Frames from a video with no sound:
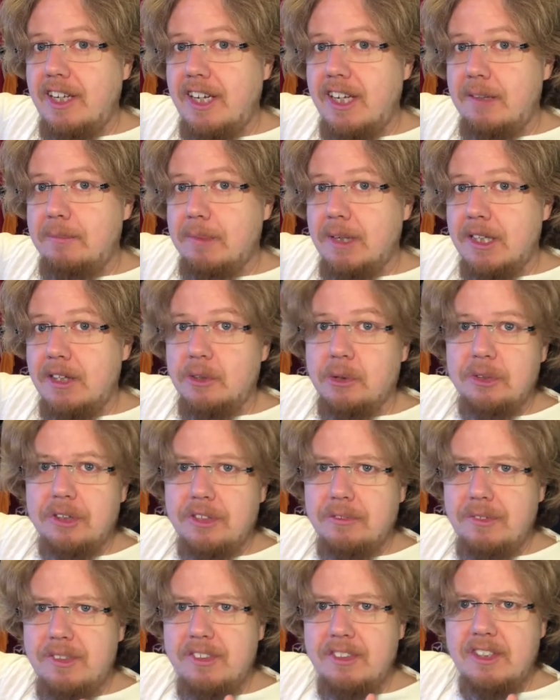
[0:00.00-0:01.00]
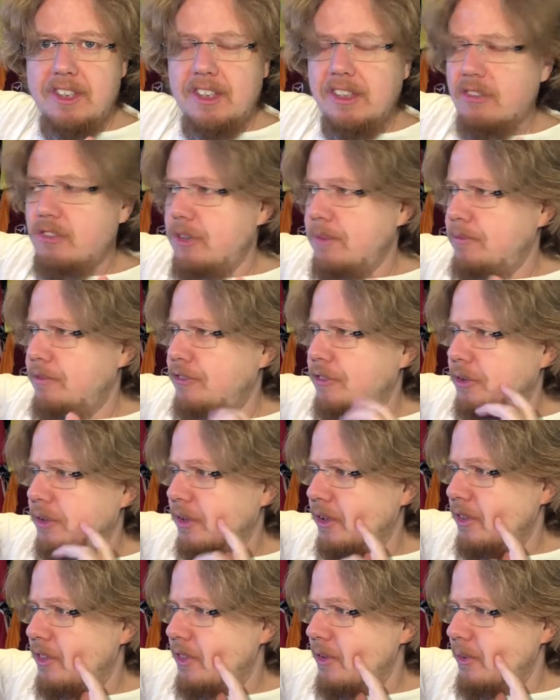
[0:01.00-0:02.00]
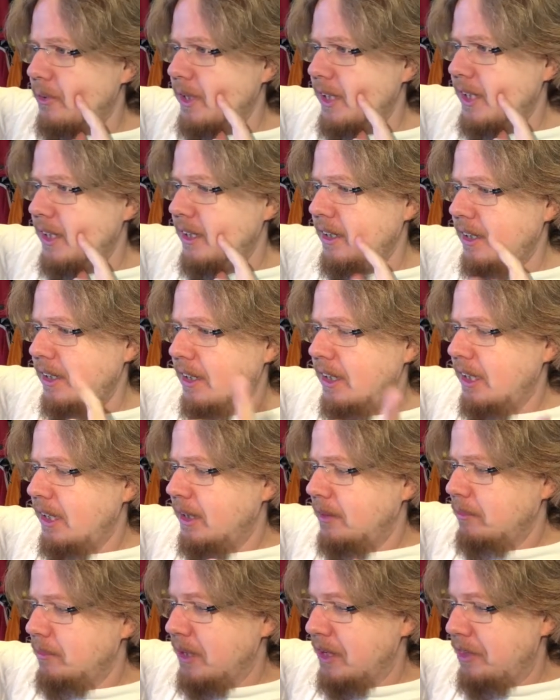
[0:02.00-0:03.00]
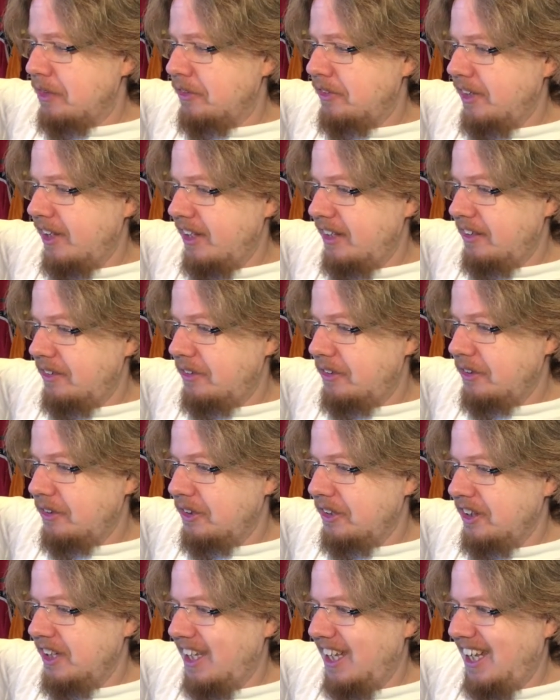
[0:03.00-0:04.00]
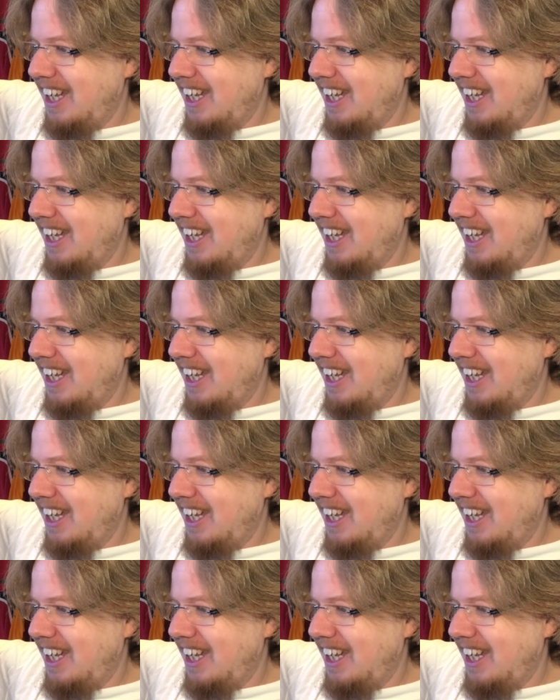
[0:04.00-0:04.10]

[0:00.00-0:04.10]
and my daughter visited the crib for three months and so on.